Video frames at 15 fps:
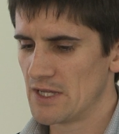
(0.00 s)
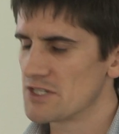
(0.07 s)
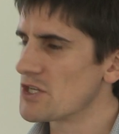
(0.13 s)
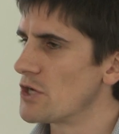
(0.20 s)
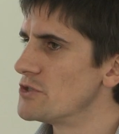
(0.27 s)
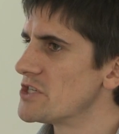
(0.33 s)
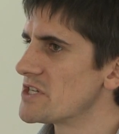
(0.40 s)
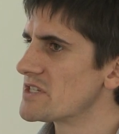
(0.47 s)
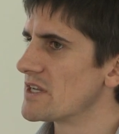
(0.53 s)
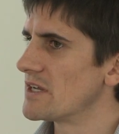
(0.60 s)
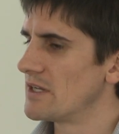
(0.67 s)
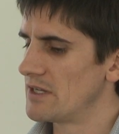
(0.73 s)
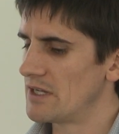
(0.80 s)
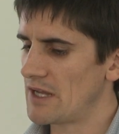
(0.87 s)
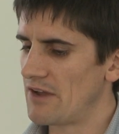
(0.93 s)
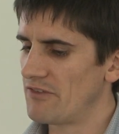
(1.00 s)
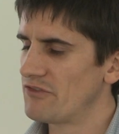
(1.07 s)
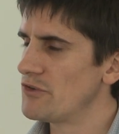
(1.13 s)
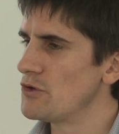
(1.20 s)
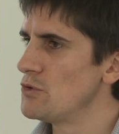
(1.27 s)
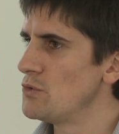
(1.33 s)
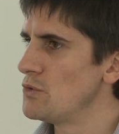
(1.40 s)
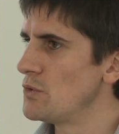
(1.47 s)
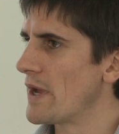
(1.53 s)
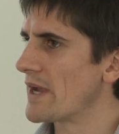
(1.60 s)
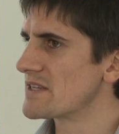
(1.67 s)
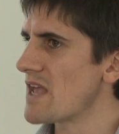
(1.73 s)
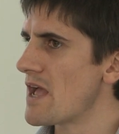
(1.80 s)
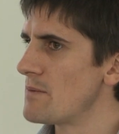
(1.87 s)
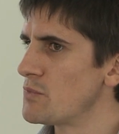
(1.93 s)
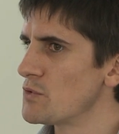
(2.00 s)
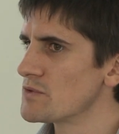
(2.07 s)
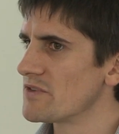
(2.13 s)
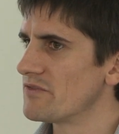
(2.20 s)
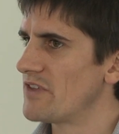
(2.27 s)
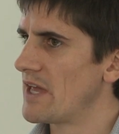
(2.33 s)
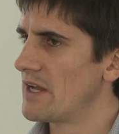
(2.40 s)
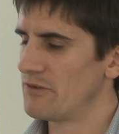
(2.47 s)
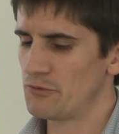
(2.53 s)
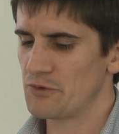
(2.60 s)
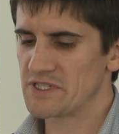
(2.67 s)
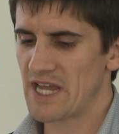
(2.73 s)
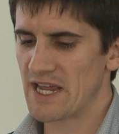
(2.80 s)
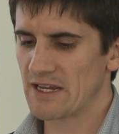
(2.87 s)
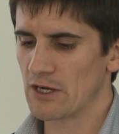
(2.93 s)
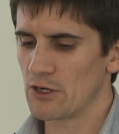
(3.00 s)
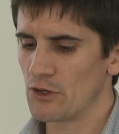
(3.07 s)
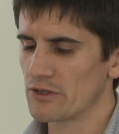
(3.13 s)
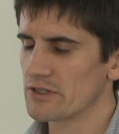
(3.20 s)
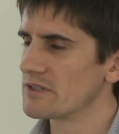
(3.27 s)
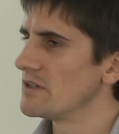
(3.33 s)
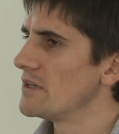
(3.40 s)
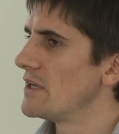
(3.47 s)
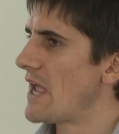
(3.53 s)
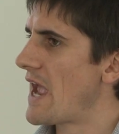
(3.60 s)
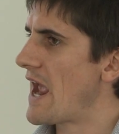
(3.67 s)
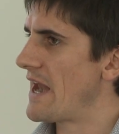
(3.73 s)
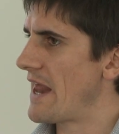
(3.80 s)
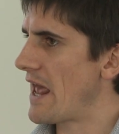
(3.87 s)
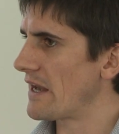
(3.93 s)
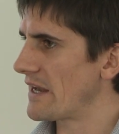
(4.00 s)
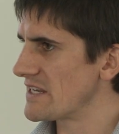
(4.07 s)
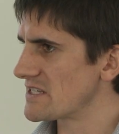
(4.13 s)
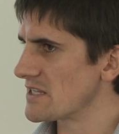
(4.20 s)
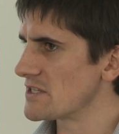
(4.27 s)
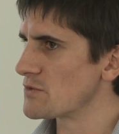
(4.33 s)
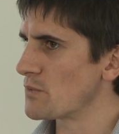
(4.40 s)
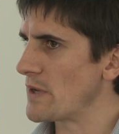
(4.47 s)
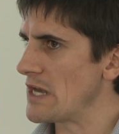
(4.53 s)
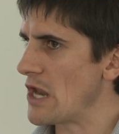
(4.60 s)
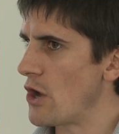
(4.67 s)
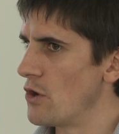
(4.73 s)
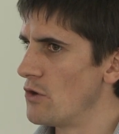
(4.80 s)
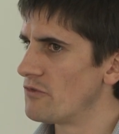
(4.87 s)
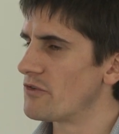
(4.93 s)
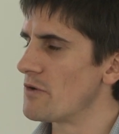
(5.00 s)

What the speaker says: So just a few examples of that. If we take a look at our lessons, we know